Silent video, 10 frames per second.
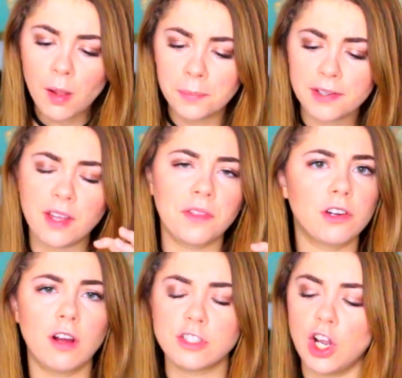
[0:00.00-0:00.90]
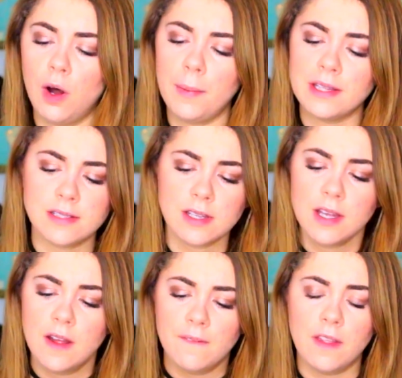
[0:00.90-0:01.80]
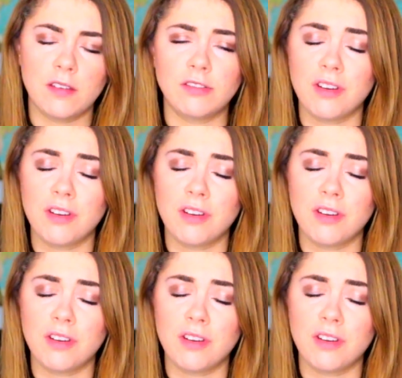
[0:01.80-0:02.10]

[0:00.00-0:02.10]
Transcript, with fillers: Plus like the crunchy almonds. This is